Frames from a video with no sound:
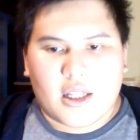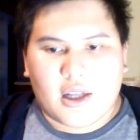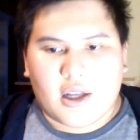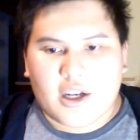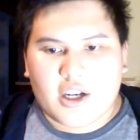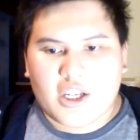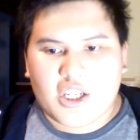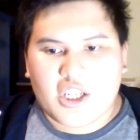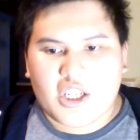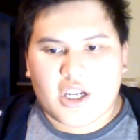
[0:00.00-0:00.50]
in
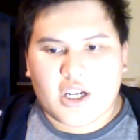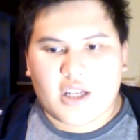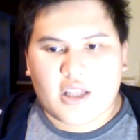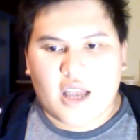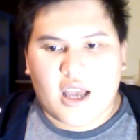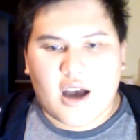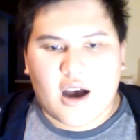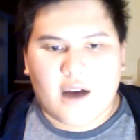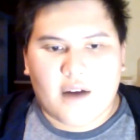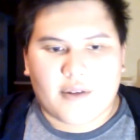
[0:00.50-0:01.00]
the large
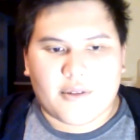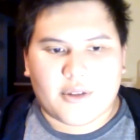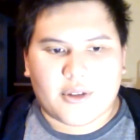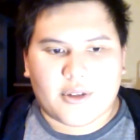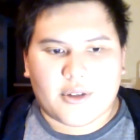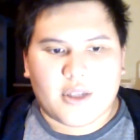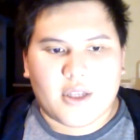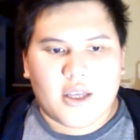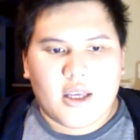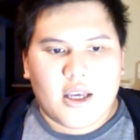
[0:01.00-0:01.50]
chair they
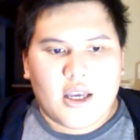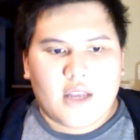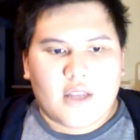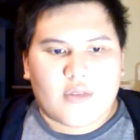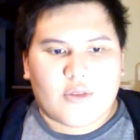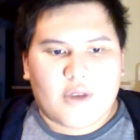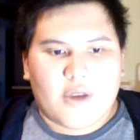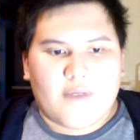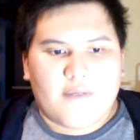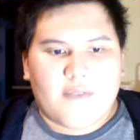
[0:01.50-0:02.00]
offered.
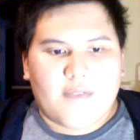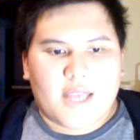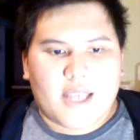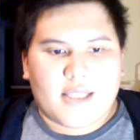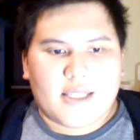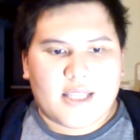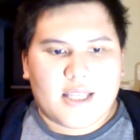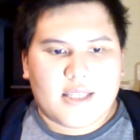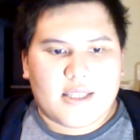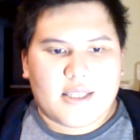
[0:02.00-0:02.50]
3
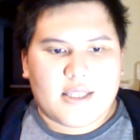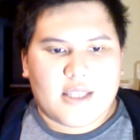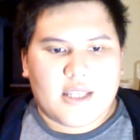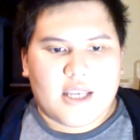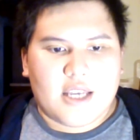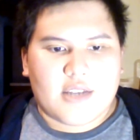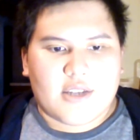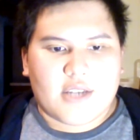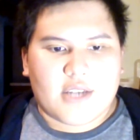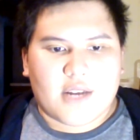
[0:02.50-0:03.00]
faces
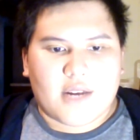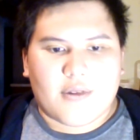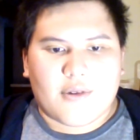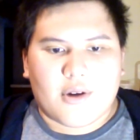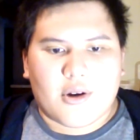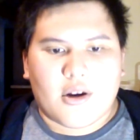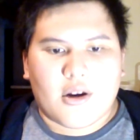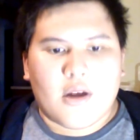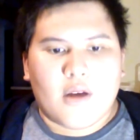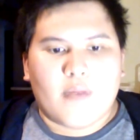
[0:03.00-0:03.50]
sit to either
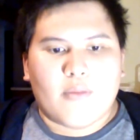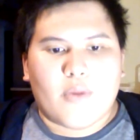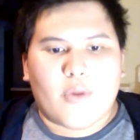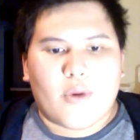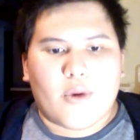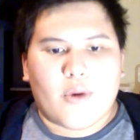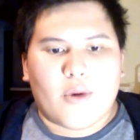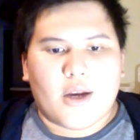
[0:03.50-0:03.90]
side of her,